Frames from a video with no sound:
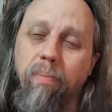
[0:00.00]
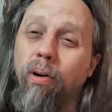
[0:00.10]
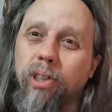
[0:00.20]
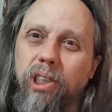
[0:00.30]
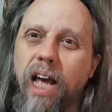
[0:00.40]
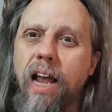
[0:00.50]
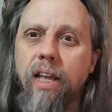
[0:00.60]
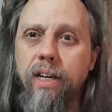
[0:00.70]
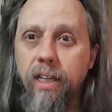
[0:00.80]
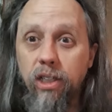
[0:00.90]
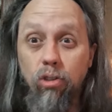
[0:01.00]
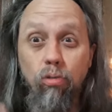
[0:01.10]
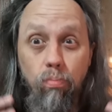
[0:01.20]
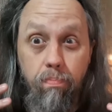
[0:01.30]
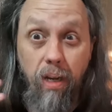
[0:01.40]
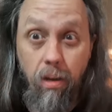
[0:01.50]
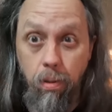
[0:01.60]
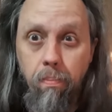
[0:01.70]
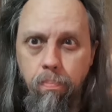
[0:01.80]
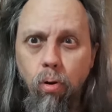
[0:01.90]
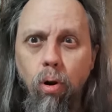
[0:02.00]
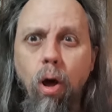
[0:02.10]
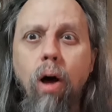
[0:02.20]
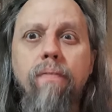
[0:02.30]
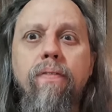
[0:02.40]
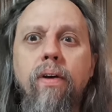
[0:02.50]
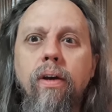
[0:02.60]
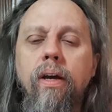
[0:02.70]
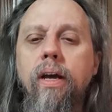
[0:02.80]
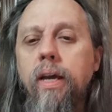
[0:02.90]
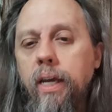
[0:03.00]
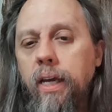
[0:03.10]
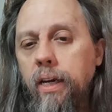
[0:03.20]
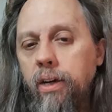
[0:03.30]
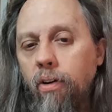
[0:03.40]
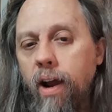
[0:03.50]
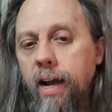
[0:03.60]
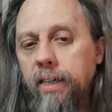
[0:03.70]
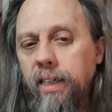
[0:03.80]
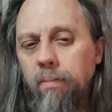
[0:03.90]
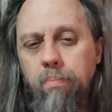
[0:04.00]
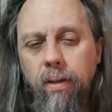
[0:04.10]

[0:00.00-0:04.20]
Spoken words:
personality to be able to pull off in your acting.